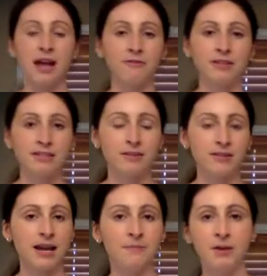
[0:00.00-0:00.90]
every single
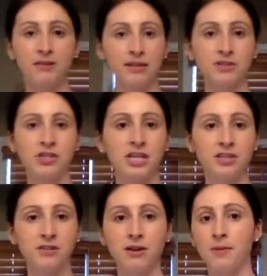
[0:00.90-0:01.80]
time. Nothing is
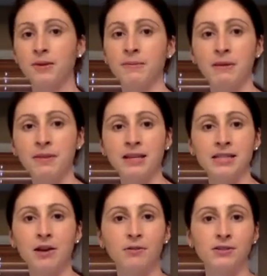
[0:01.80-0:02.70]
changing around me. Maybe that
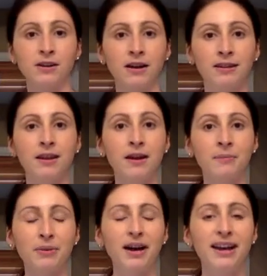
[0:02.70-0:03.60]
towel's gone,
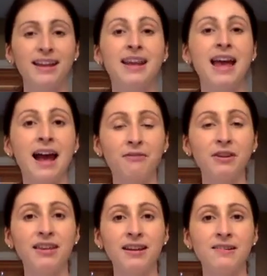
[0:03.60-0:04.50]
but
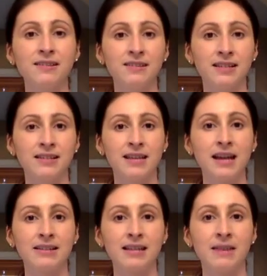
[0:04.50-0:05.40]
everything else is the
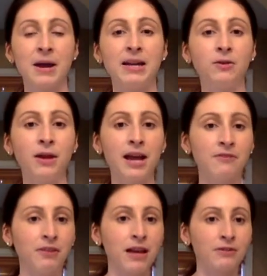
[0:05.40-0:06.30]
exact same. I don't
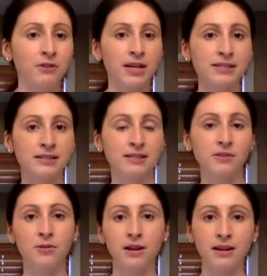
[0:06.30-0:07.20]
have a lot of craziness
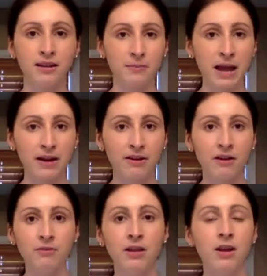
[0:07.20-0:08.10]
going on in the
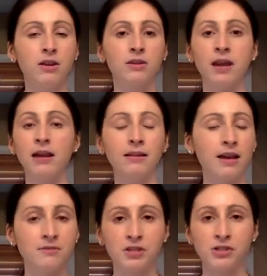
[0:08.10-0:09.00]
background, not a
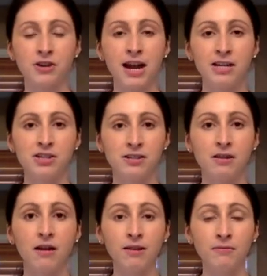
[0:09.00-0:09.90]
lot of distractions.
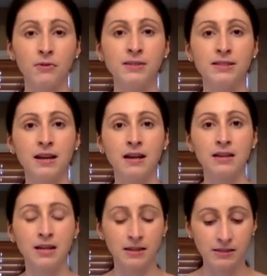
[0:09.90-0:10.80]
All I'm focusing on
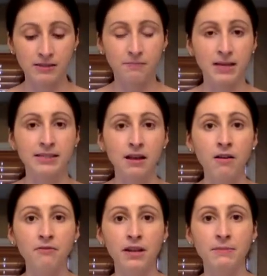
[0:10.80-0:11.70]
is
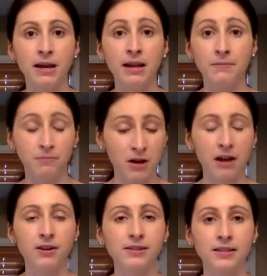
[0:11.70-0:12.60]
myself and my
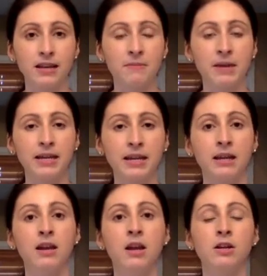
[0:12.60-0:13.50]
progress that I'm
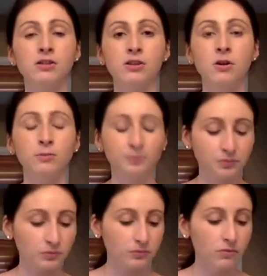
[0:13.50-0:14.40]
making. So
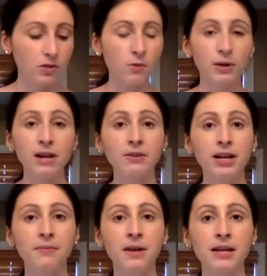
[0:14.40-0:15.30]
what I
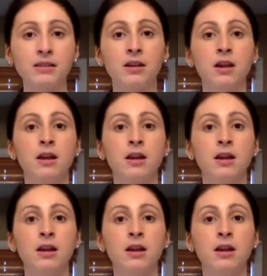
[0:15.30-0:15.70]
recommend,